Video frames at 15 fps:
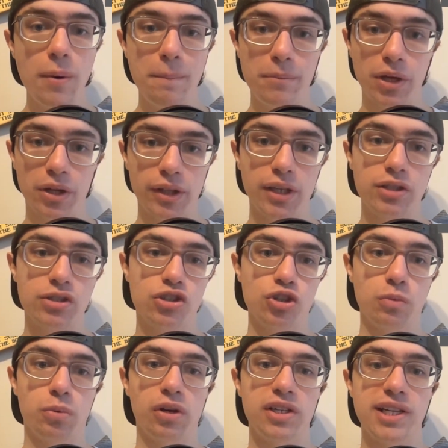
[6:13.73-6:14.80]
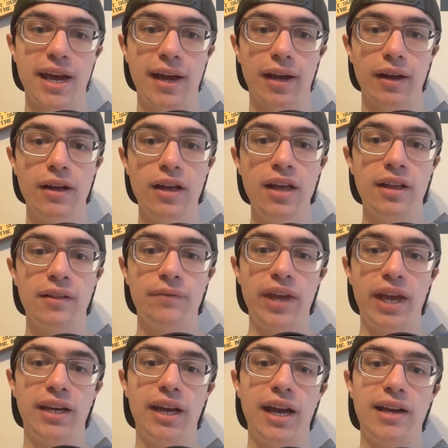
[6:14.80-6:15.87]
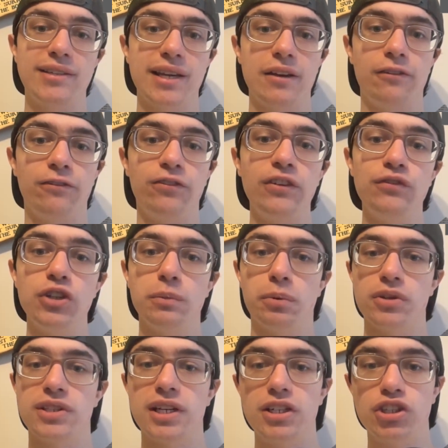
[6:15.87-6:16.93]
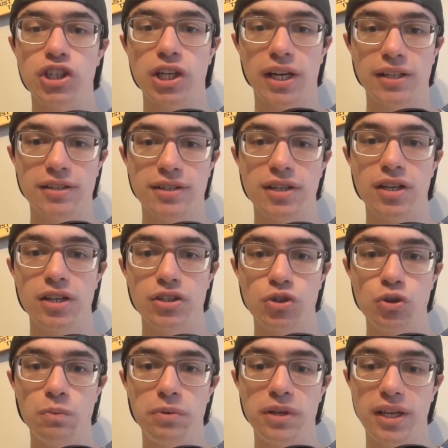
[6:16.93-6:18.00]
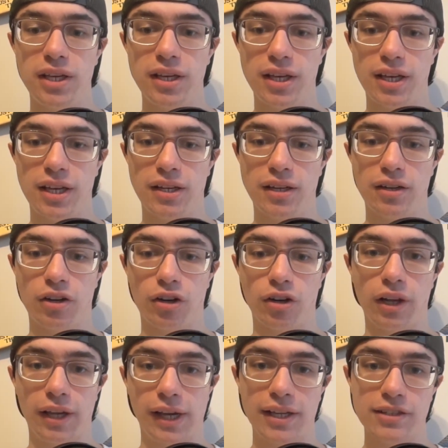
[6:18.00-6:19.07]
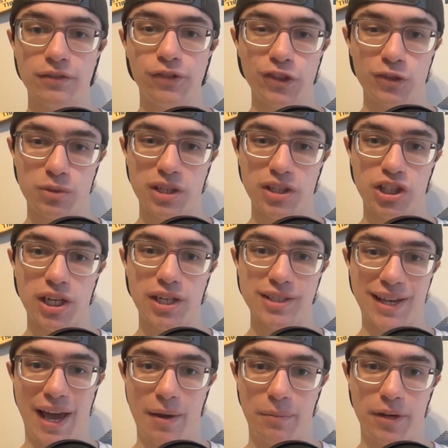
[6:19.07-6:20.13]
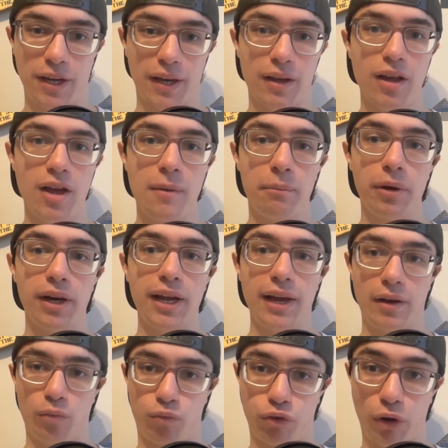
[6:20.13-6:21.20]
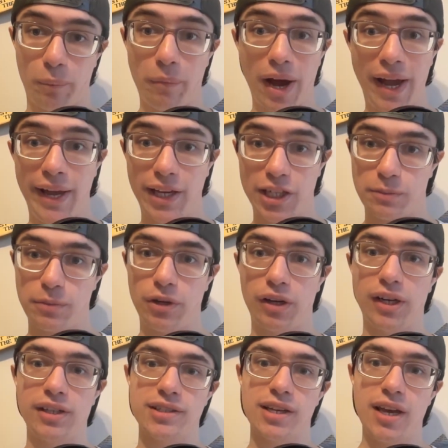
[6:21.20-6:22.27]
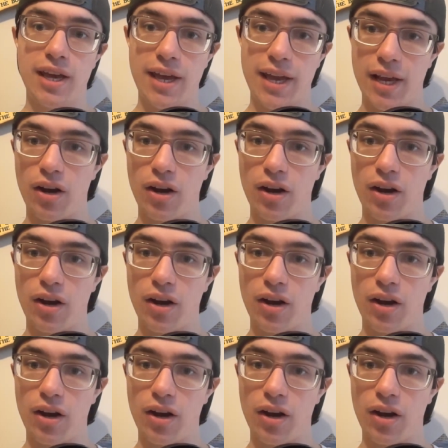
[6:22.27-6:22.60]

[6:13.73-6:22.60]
million super attack, and it has a 50% chance to be in, or like has a 50% chance of happening. But from my experience, it